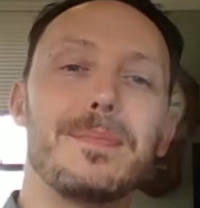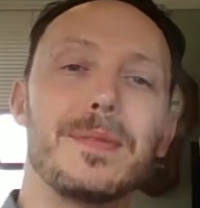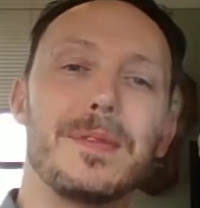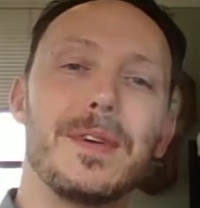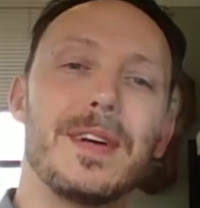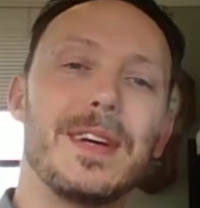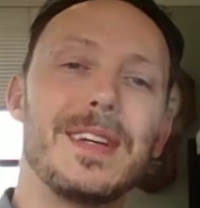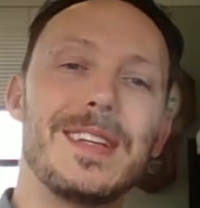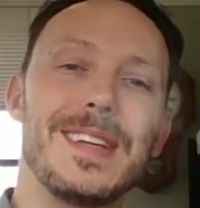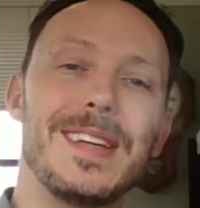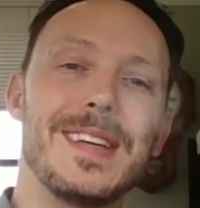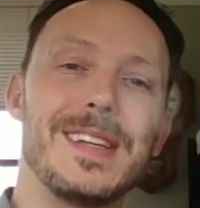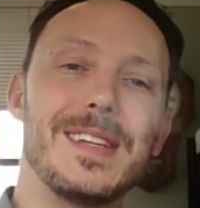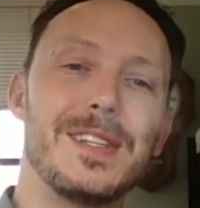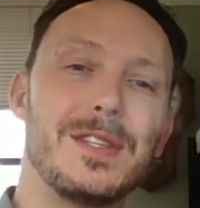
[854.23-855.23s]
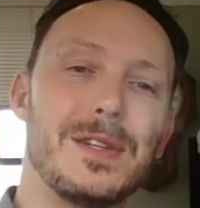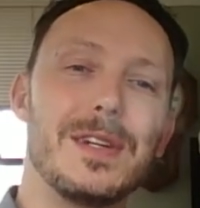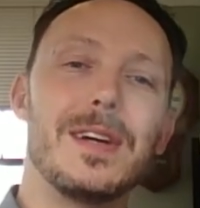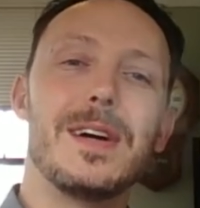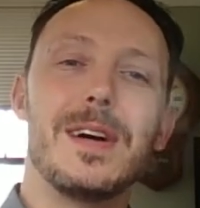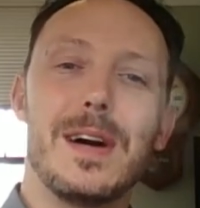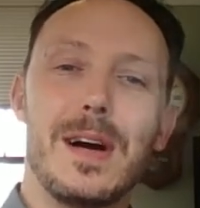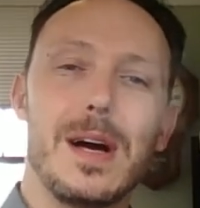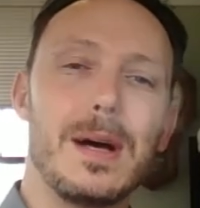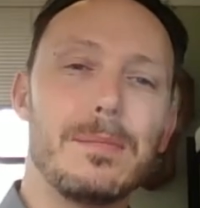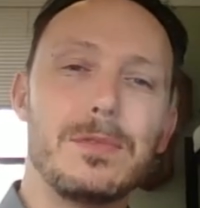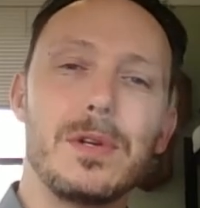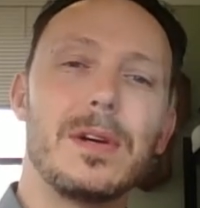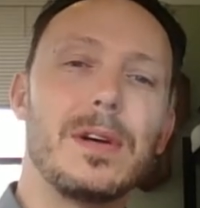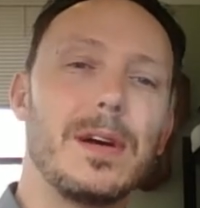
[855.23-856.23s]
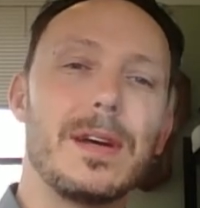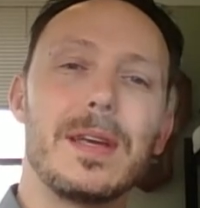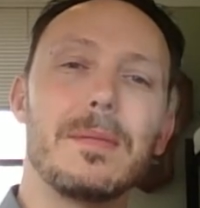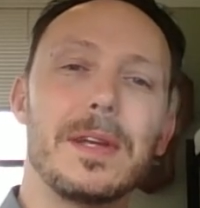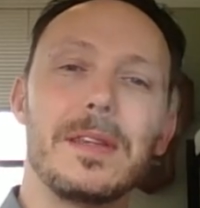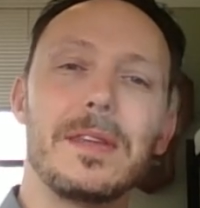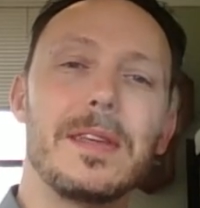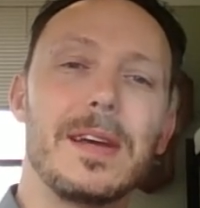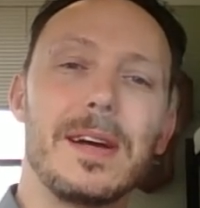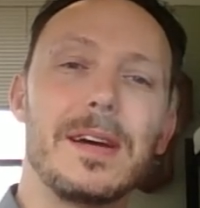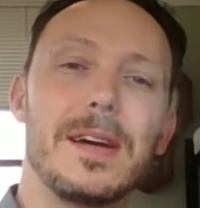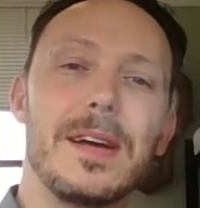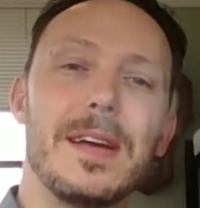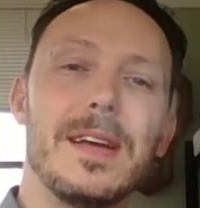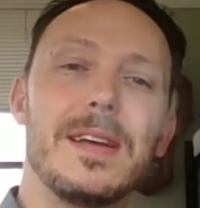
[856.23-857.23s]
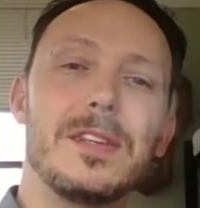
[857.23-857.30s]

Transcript: right, is Hobbes' argument there.